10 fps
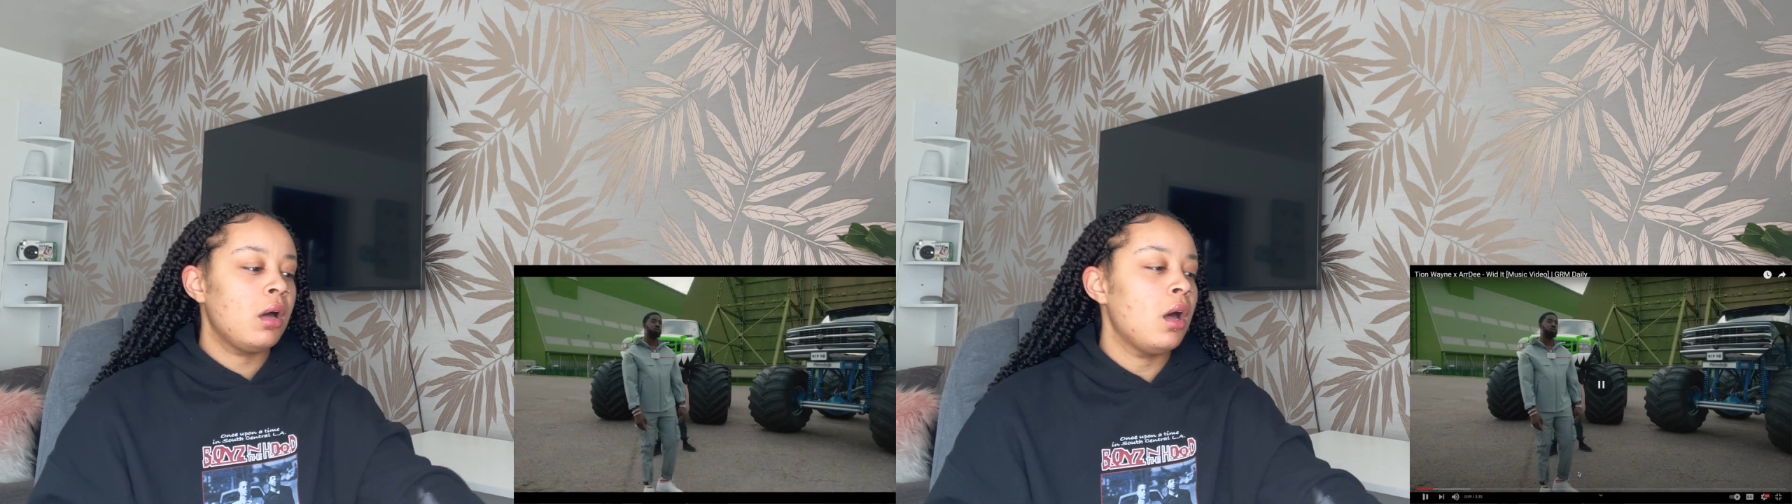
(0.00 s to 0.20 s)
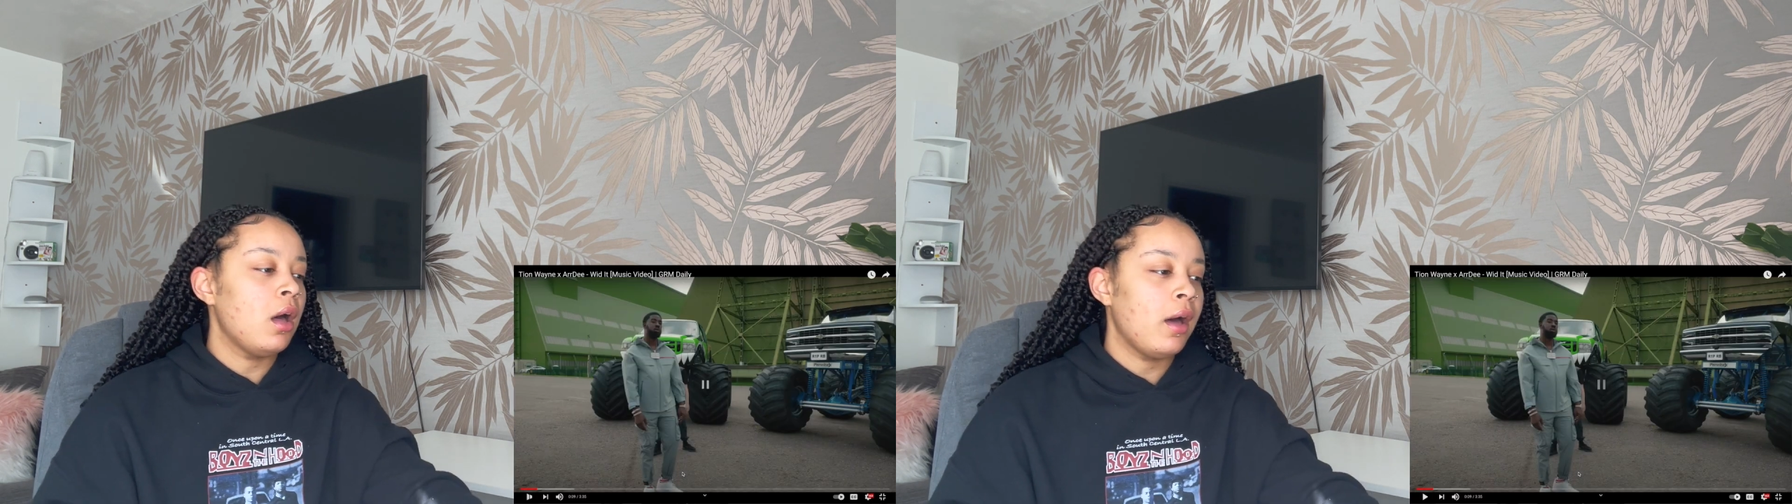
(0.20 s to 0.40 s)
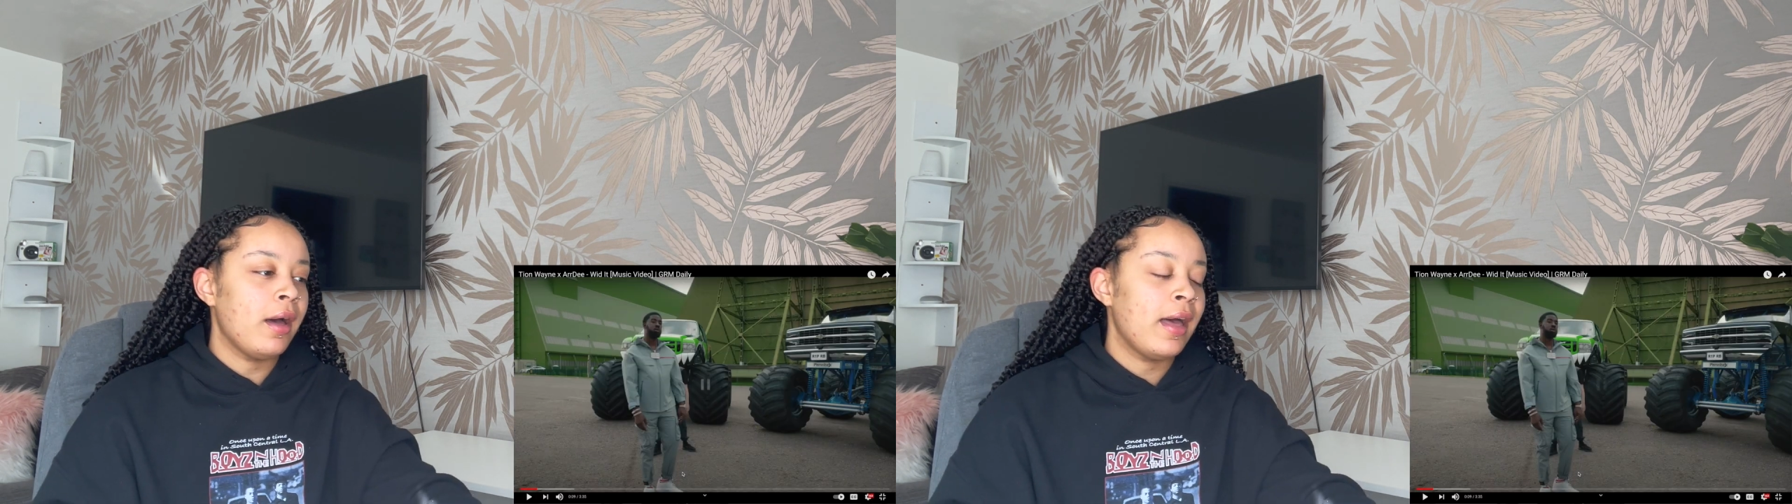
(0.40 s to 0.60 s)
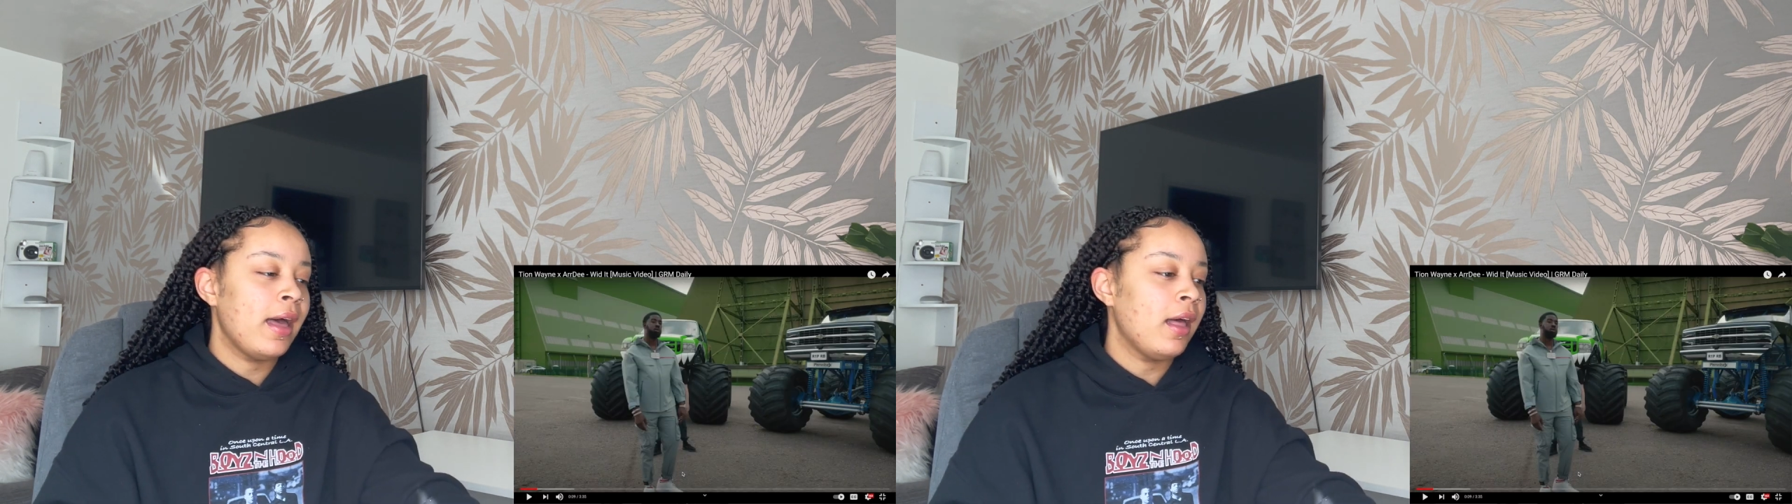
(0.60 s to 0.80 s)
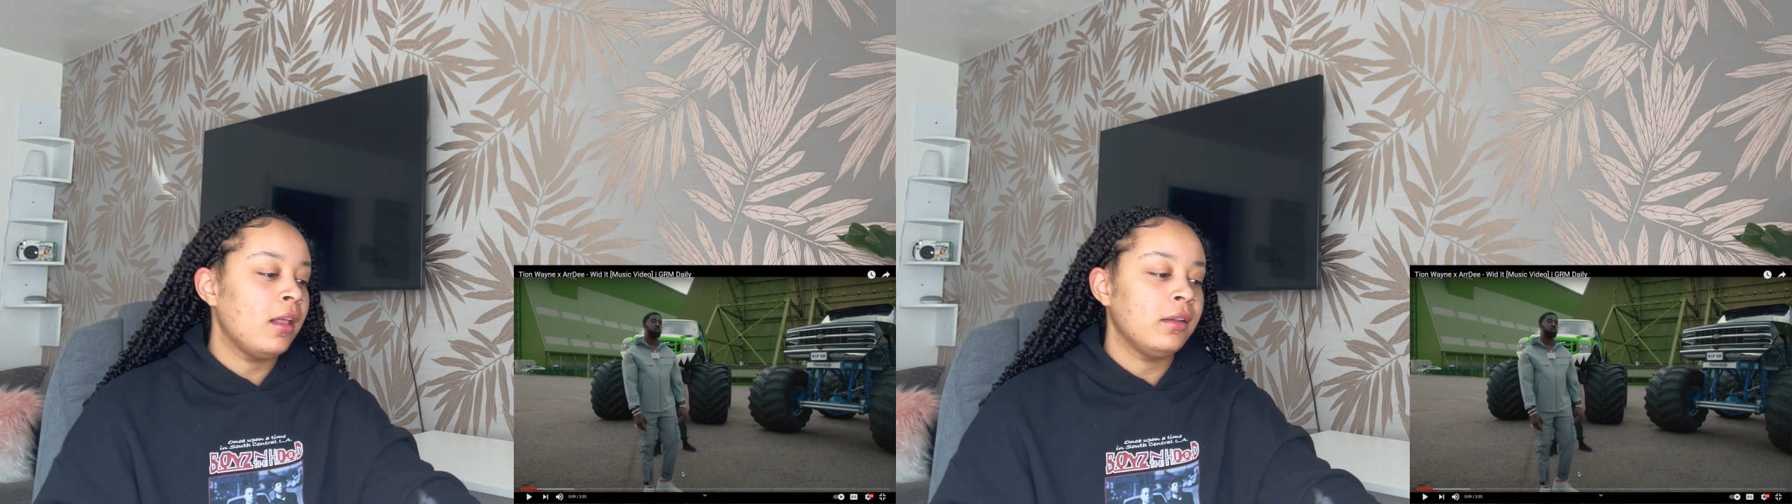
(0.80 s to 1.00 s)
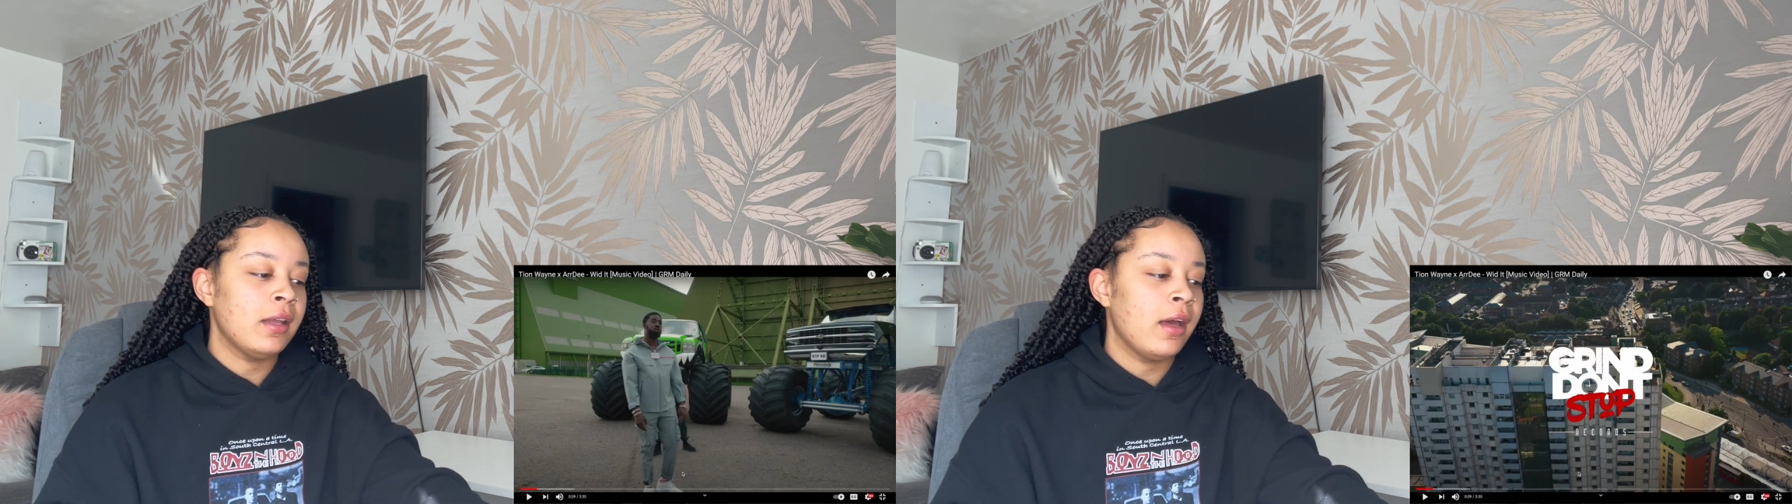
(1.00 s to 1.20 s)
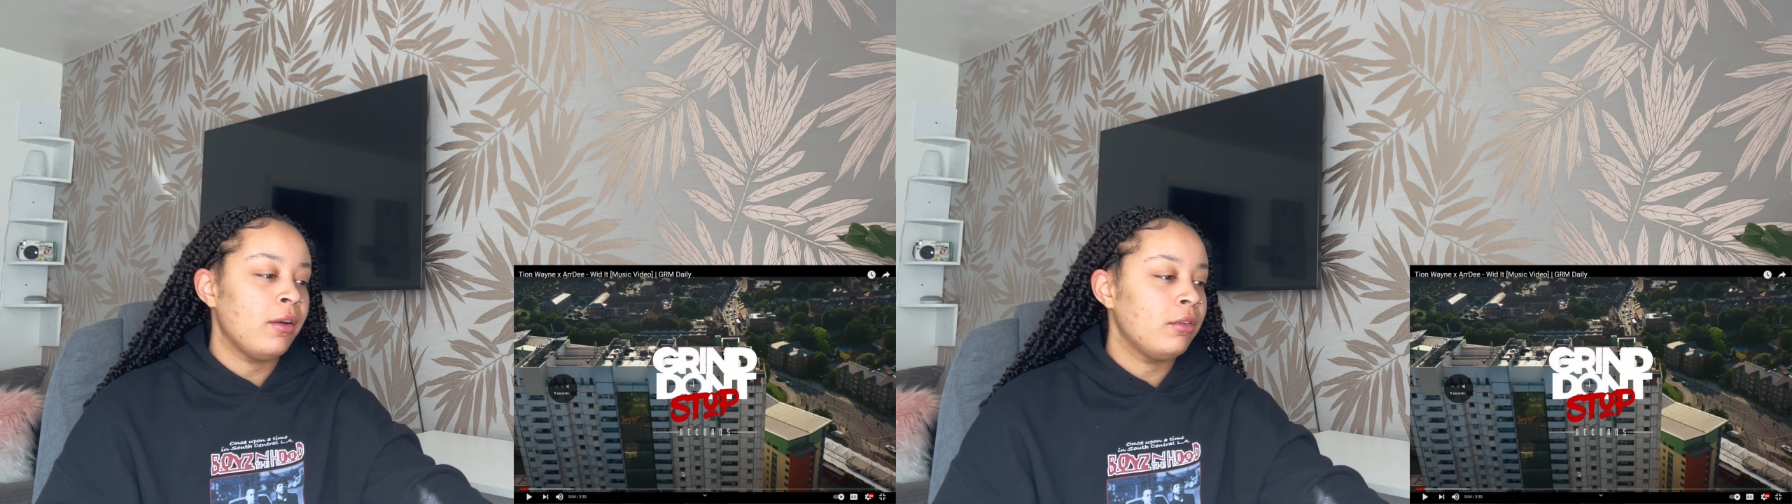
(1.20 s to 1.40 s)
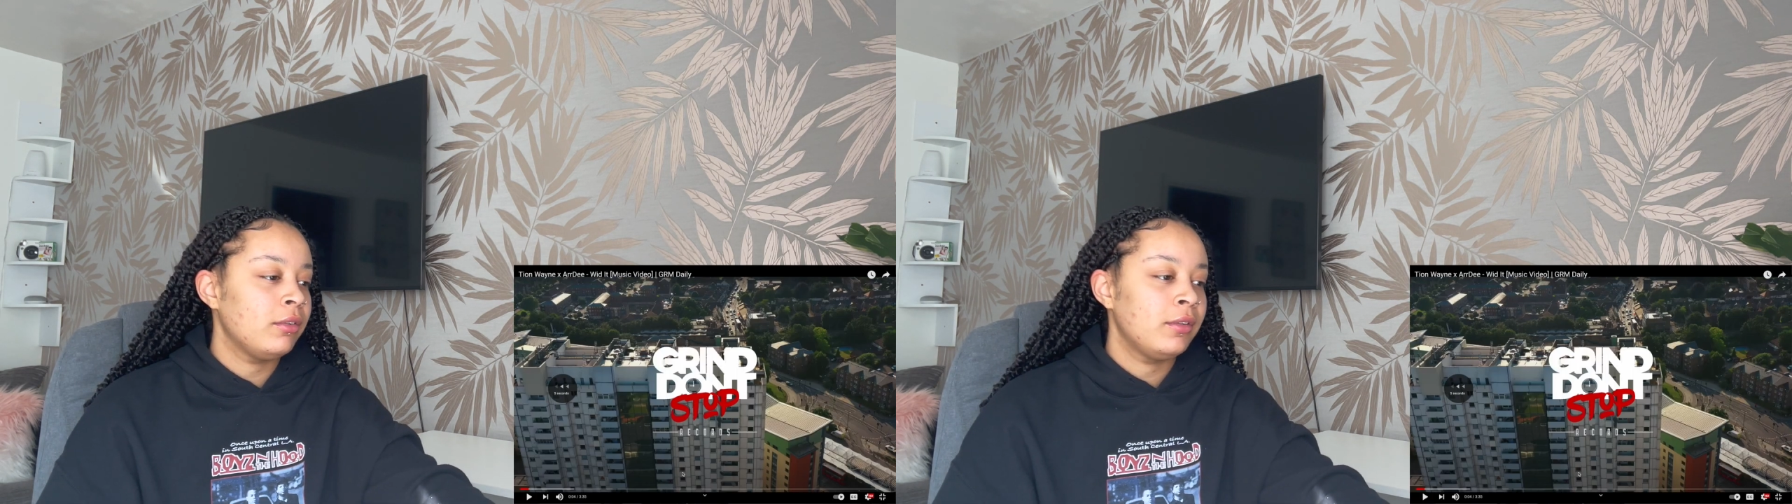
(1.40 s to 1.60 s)
Oh, hell
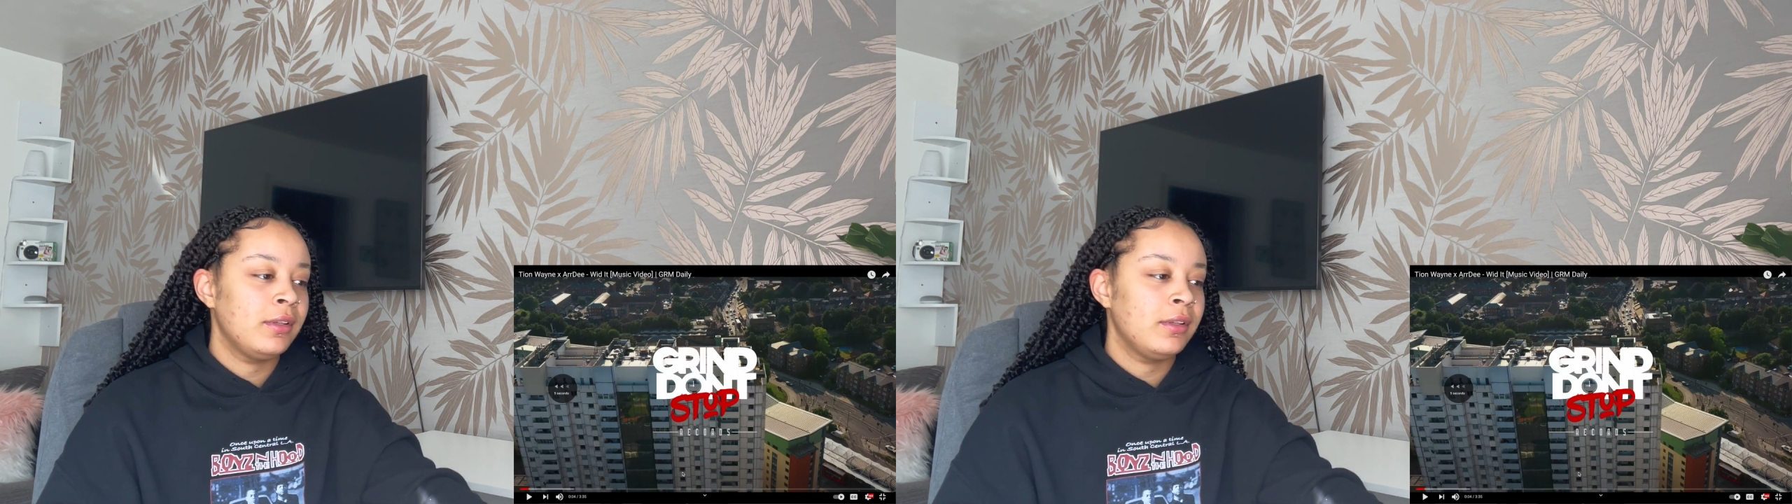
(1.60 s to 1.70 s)
no.